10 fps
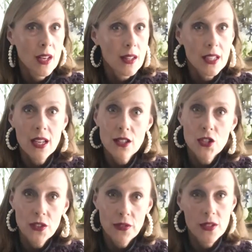like,
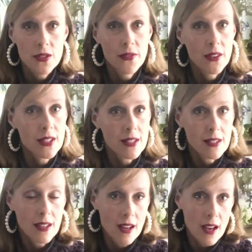she feels very
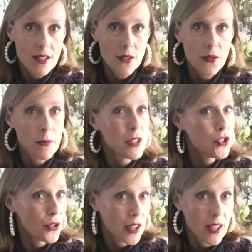disconnected from
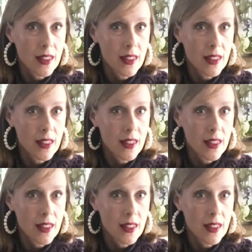enjoying